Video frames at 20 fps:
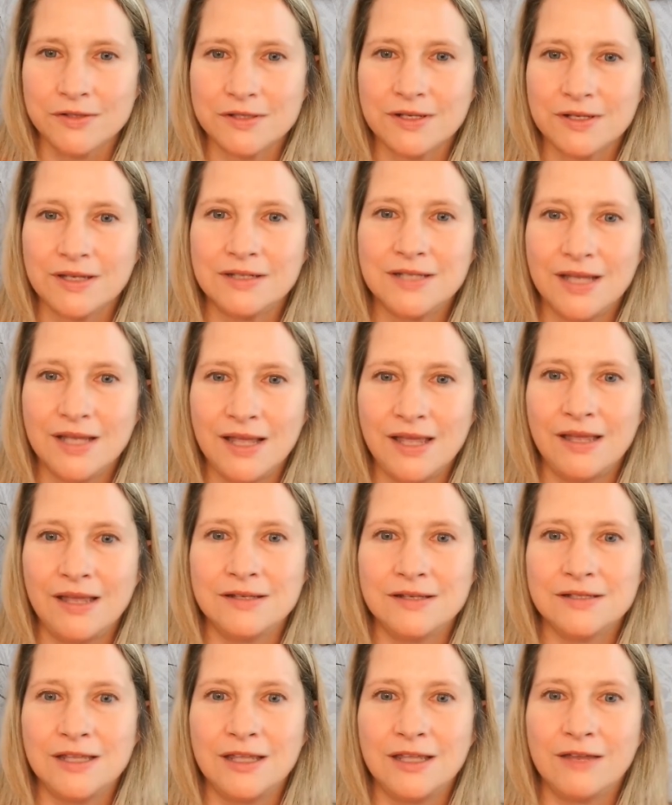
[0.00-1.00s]

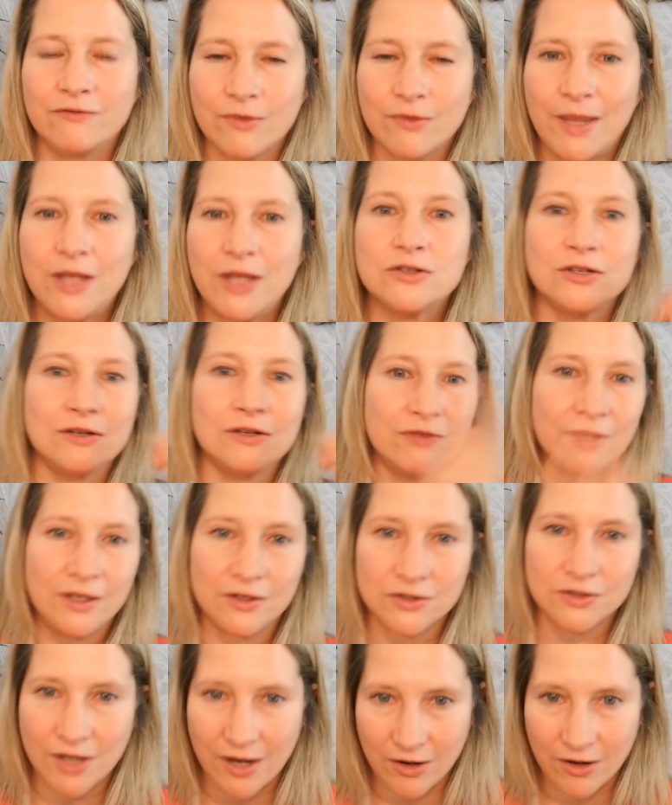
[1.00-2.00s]
contains the information of the
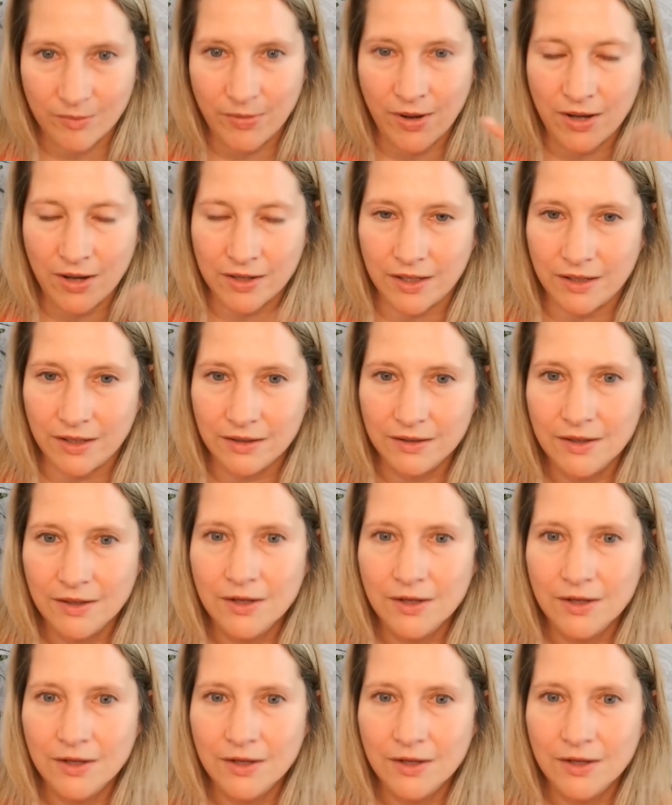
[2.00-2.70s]
entire body.